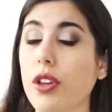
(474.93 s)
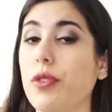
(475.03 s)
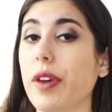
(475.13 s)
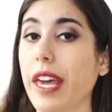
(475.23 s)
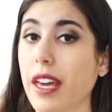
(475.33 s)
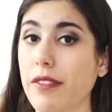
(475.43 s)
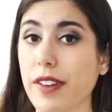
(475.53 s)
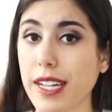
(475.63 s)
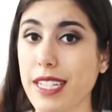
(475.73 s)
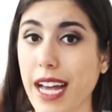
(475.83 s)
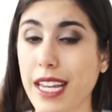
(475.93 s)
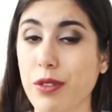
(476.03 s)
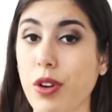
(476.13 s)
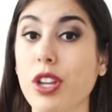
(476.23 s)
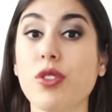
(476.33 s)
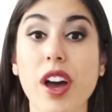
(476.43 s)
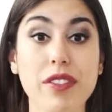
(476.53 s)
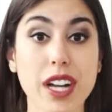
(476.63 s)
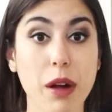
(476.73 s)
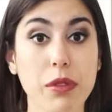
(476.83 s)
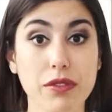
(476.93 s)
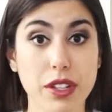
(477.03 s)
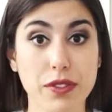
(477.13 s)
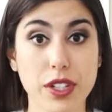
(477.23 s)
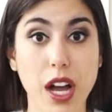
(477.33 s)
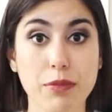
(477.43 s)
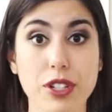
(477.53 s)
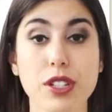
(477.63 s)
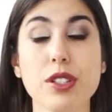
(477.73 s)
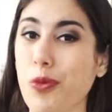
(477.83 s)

you can't find anyone, you have a couple of different options.